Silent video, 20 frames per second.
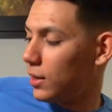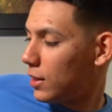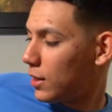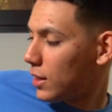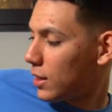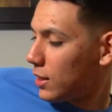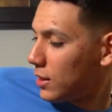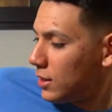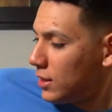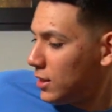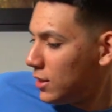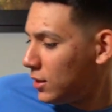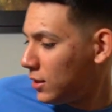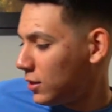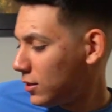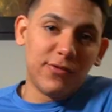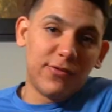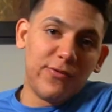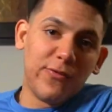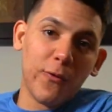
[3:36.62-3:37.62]
I think
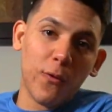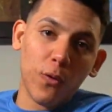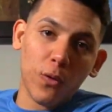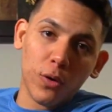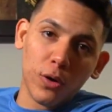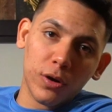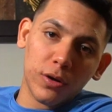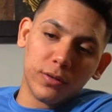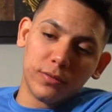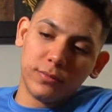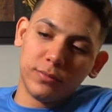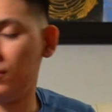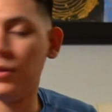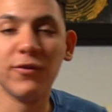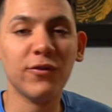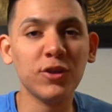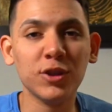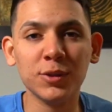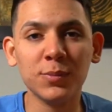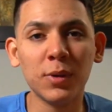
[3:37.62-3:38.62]
for the
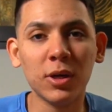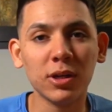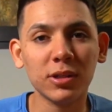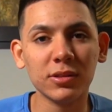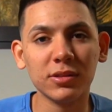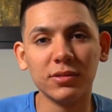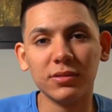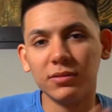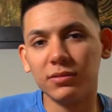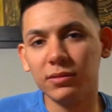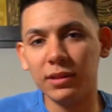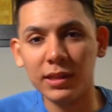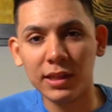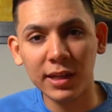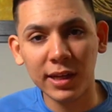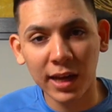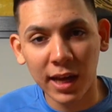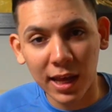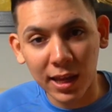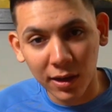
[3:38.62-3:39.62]
first box, it
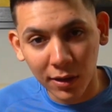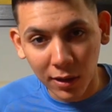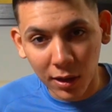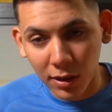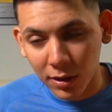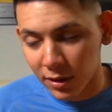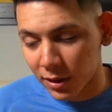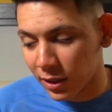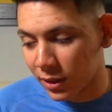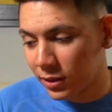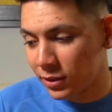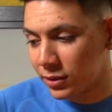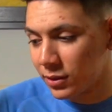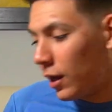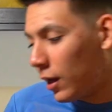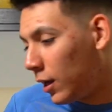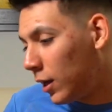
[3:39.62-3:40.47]
didn't have a lot of things.